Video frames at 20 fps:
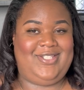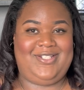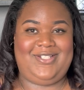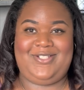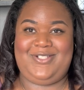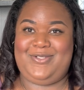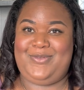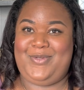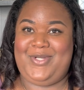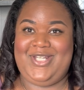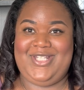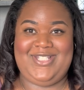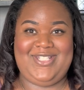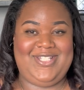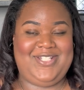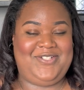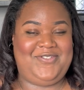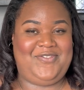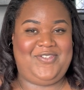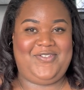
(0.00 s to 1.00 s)

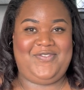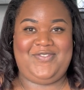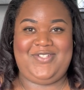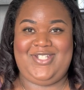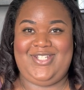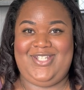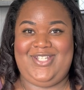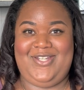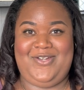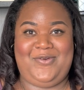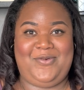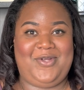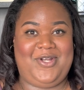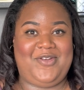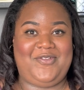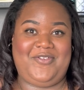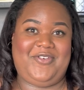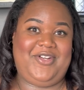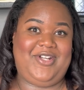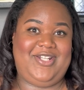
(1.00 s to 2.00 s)
$26.50 or
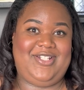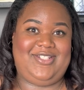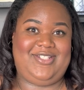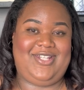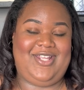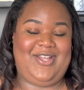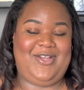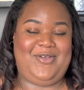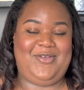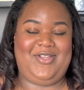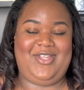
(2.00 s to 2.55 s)
whatever it is now,